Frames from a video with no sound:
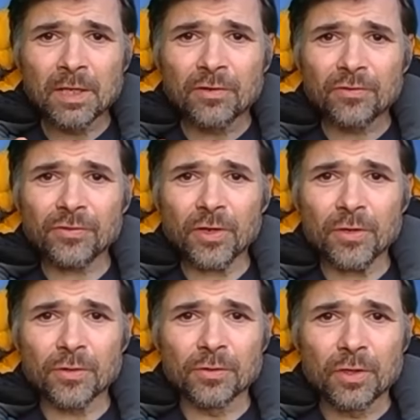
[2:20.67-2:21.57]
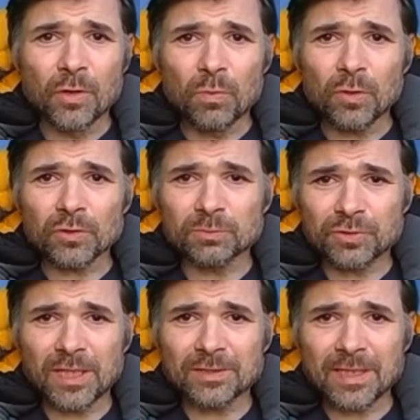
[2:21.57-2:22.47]
So we've got some
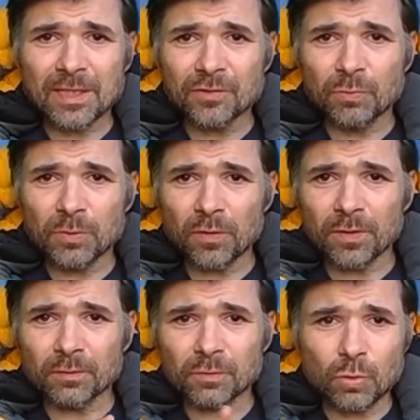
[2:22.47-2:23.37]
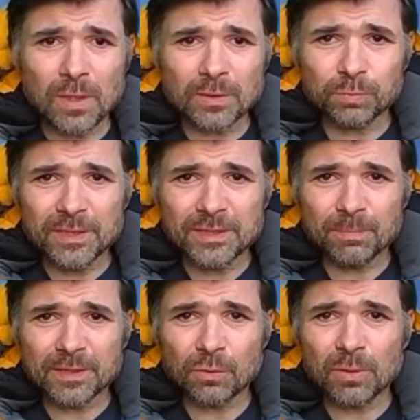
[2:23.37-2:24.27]
shout-outs. We've got the
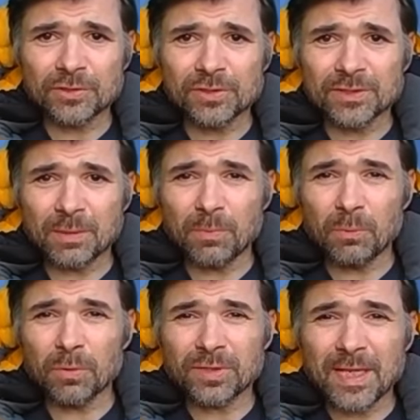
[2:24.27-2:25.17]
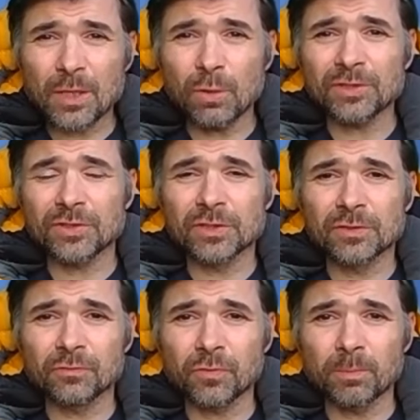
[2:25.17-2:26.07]
pre-submitted questions, and then we'll take
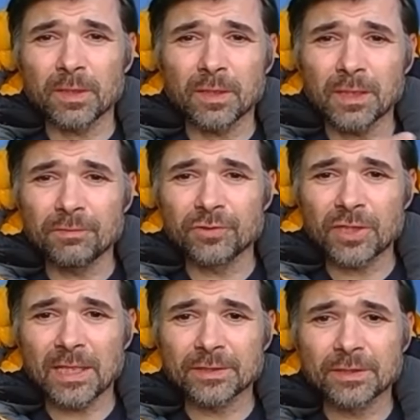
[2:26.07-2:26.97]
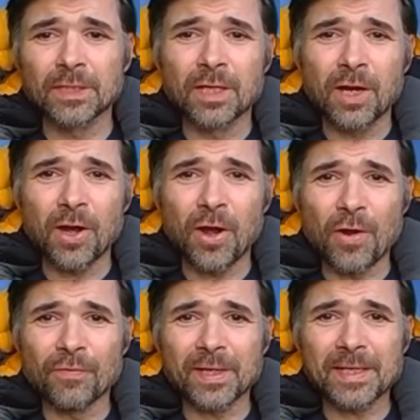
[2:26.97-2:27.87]
questions from the live chat
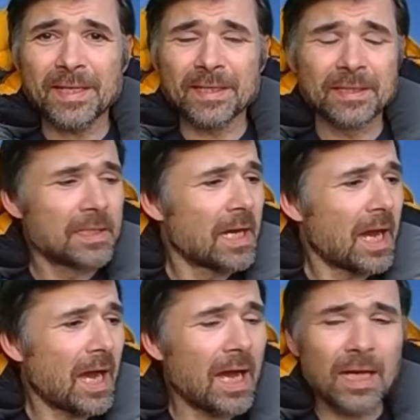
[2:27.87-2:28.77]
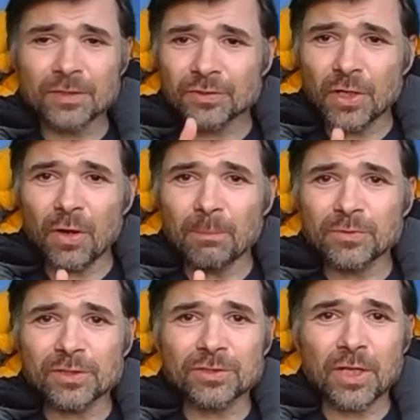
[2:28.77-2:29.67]
over here. So I'm
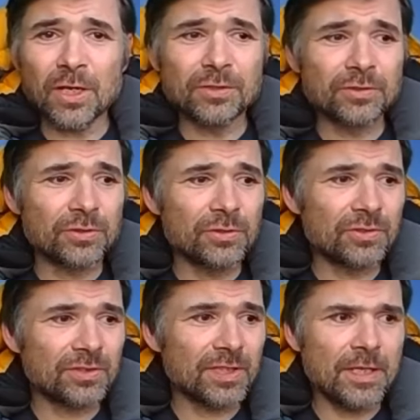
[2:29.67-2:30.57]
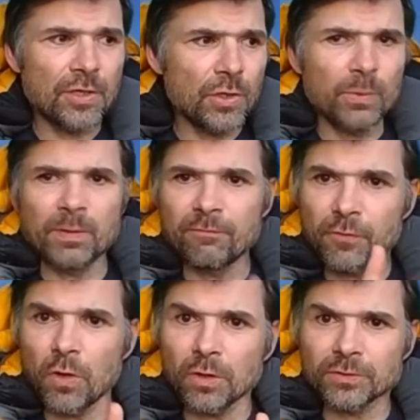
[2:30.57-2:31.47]
just going to see who we've
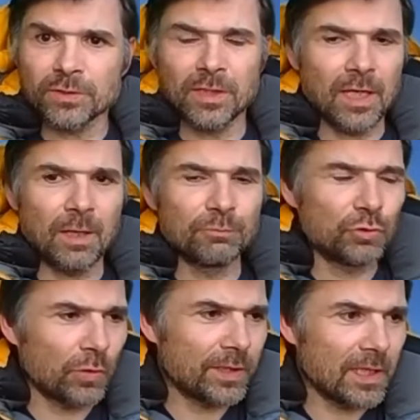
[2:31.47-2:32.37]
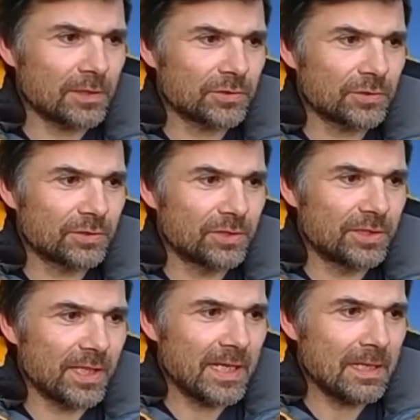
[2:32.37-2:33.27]
got joining us
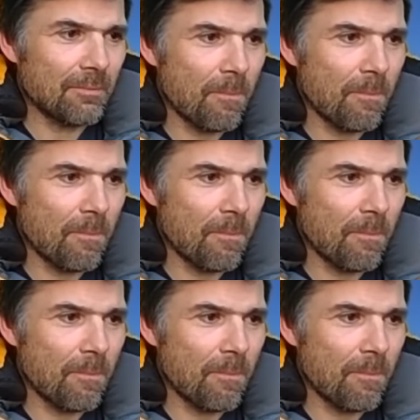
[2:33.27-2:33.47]
today.